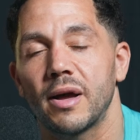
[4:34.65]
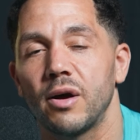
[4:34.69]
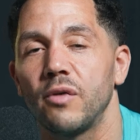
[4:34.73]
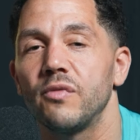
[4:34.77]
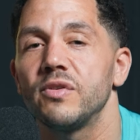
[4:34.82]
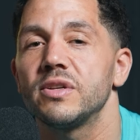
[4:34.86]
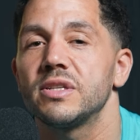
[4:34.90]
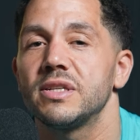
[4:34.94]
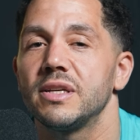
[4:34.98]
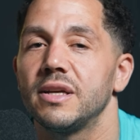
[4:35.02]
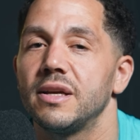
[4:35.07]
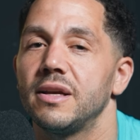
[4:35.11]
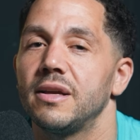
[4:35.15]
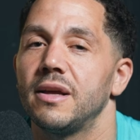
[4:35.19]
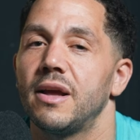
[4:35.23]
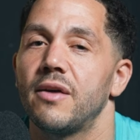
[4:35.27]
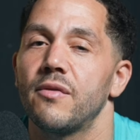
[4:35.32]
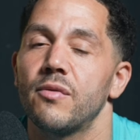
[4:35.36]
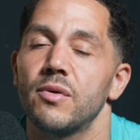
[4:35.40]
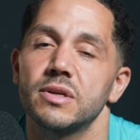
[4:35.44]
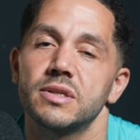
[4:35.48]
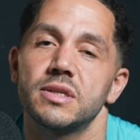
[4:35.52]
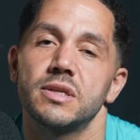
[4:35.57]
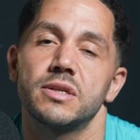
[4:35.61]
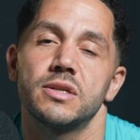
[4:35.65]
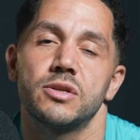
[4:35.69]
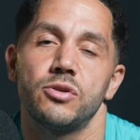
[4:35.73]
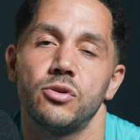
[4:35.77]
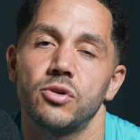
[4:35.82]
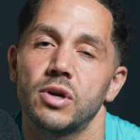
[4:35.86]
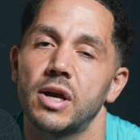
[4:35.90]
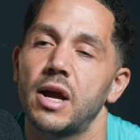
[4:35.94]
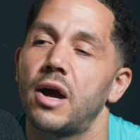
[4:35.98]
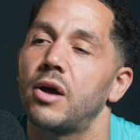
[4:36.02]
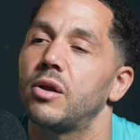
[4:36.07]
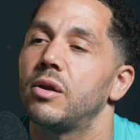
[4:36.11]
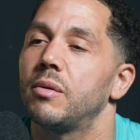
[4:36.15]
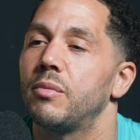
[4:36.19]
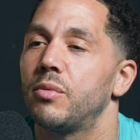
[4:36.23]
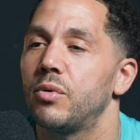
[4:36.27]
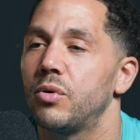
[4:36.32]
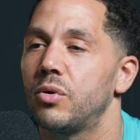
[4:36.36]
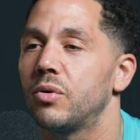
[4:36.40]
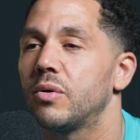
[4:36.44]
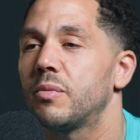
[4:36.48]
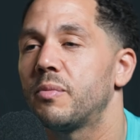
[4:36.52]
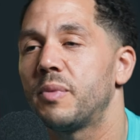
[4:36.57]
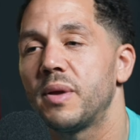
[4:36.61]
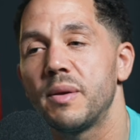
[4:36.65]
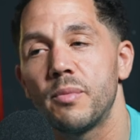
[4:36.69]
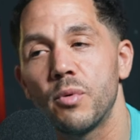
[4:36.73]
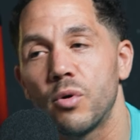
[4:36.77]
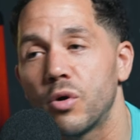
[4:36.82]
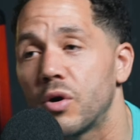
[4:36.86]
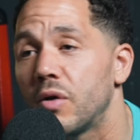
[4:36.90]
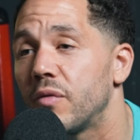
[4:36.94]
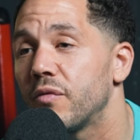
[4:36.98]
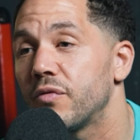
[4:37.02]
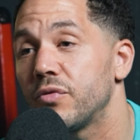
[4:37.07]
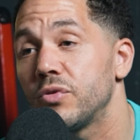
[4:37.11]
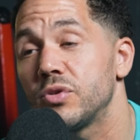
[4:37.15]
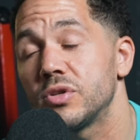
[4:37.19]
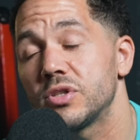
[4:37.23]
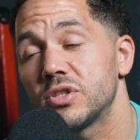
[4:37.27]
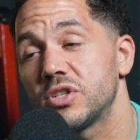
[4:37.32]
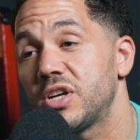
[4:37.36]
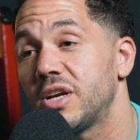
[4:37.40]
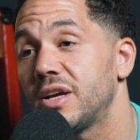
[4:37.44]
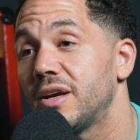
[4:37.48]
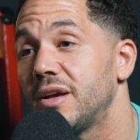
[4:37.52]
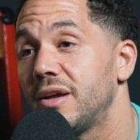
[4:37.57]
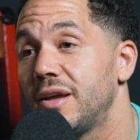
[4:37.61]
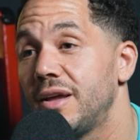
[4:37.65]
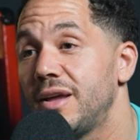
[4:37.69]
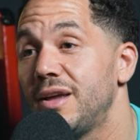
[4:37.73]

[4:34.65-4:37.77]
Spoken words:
obviously everyone says you're accountable, people have gone through shit,